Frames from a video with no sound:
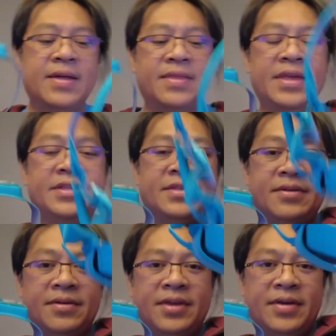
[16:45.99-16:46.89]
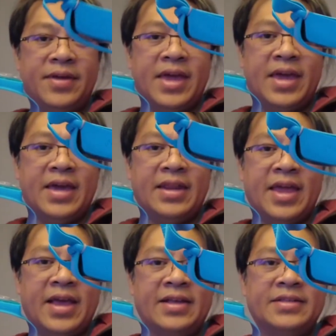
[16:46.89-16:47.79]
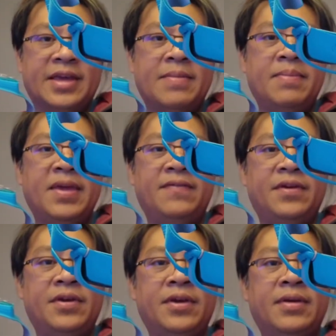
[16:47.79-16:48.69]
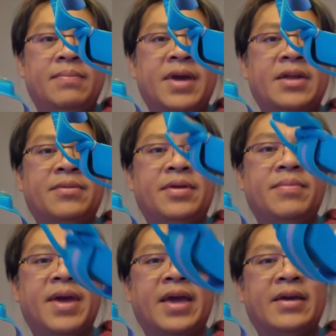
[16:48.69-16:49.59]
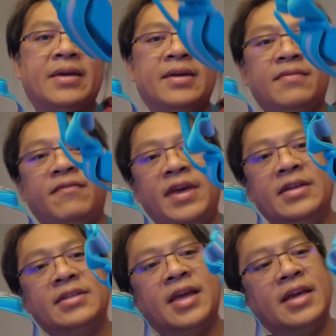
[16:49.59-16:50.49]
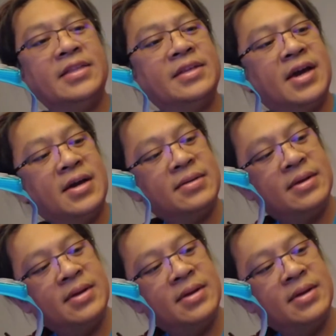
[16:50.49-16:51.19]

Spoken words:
This, on the other hand, has a beefy battery on the back. It feels like it's got